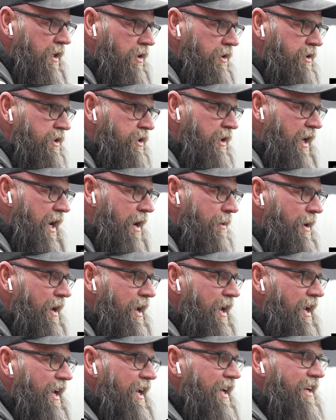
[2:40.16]
going to the strap.
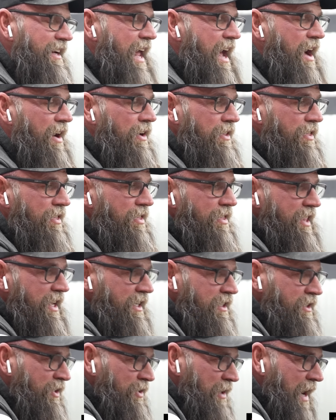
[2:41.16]
Now,
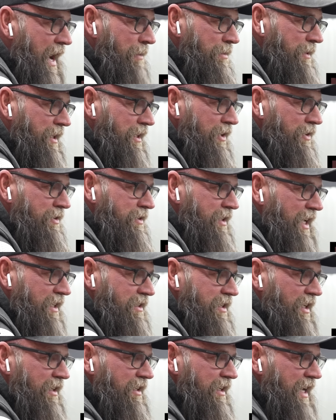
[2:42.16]
this strap that you see,
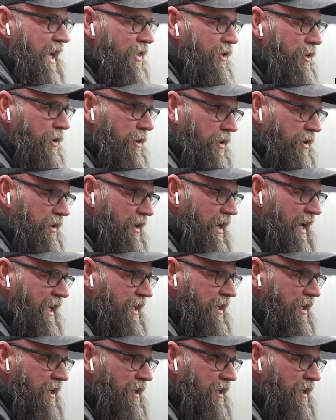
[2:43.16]
it's a leather like